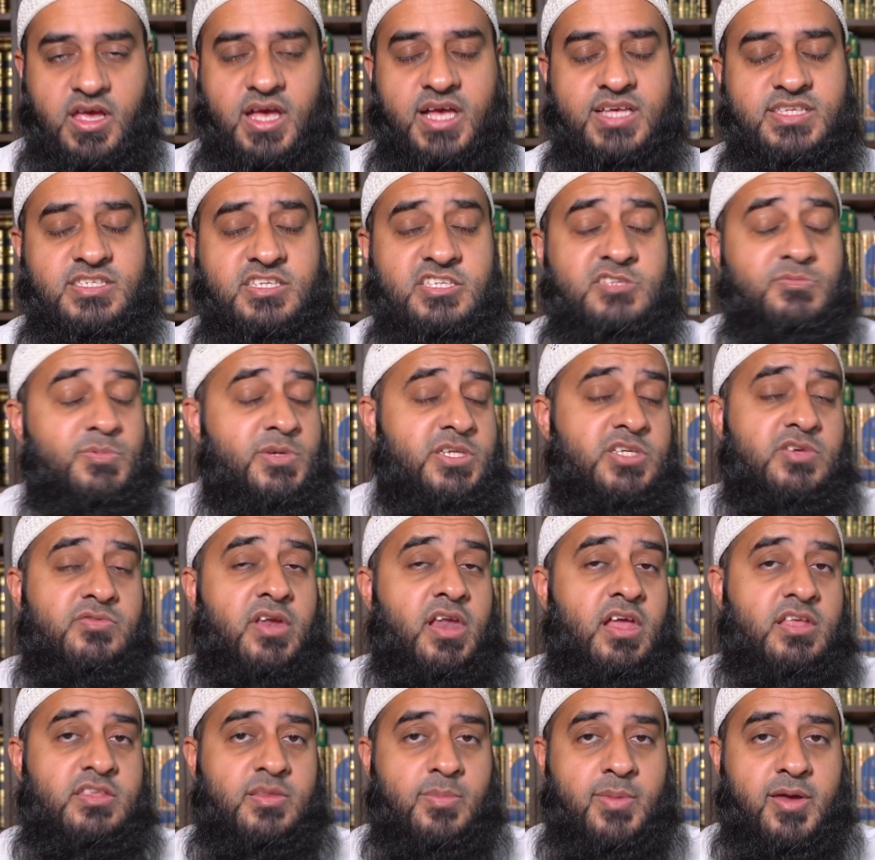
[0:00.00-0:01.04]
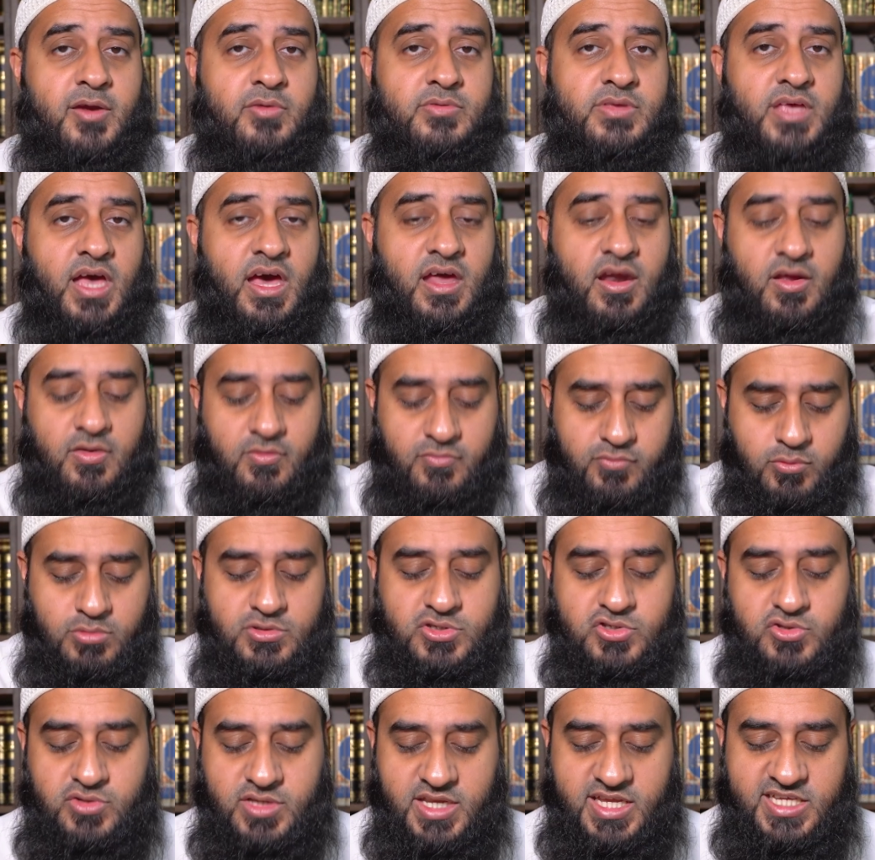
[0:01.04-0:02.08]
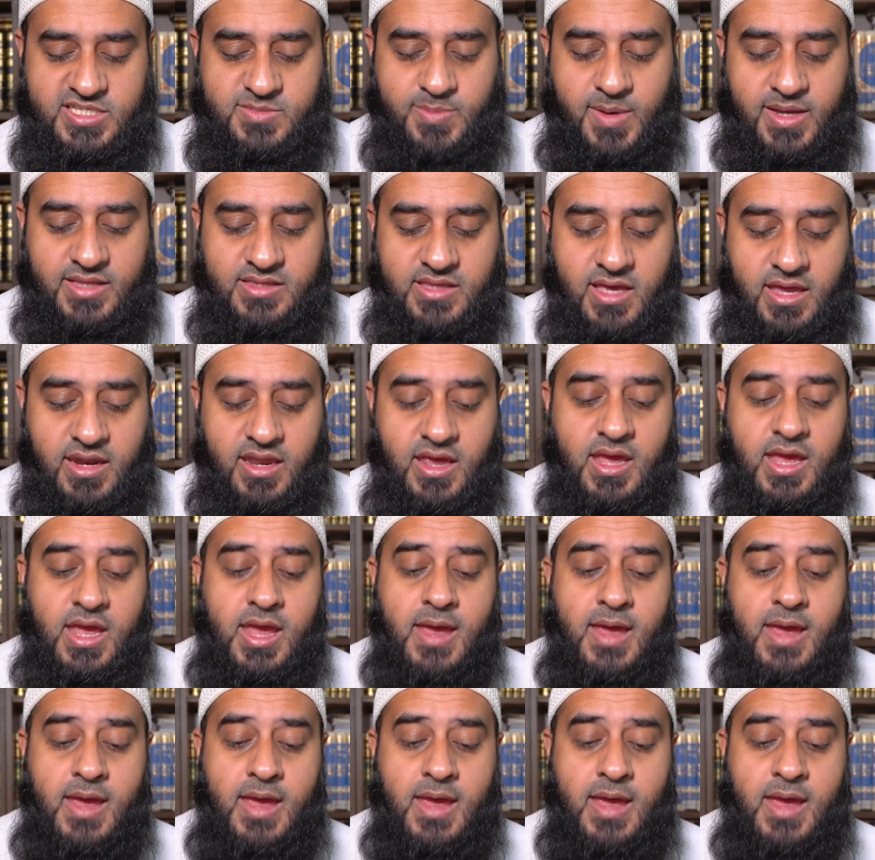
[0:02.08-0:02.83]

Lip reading: It's the speech of Allah Ta'ala. Of course you can expect that.